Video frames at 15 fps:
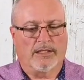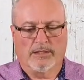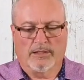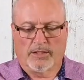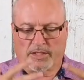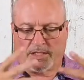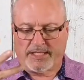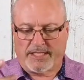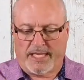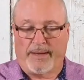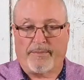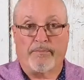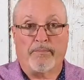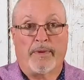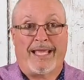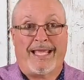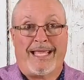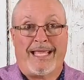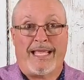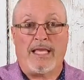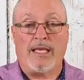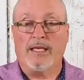looks at
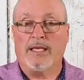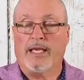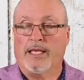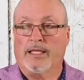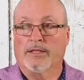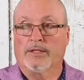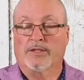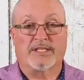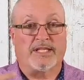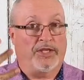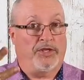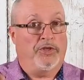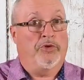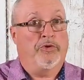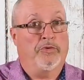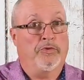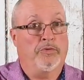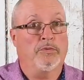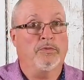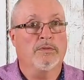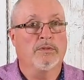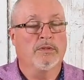me and looks at
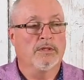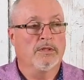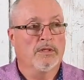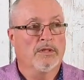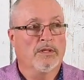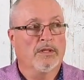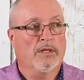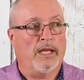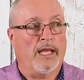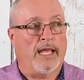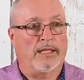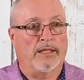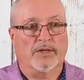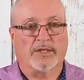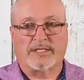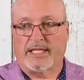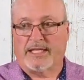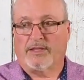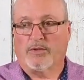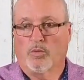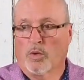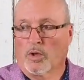you and looks
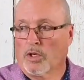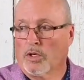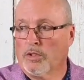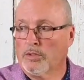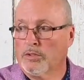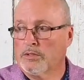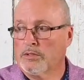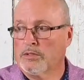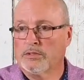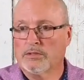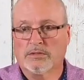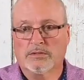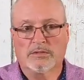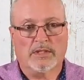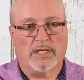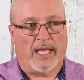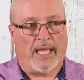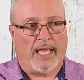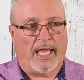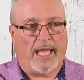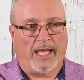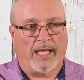at the world
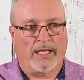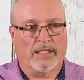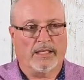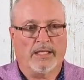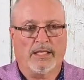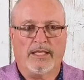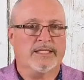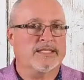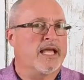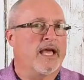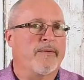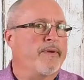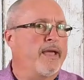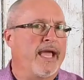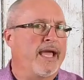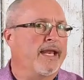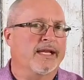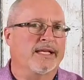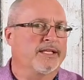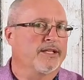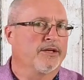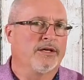and he's not
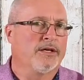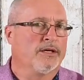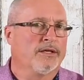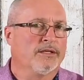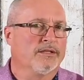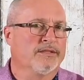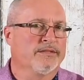panicked at all.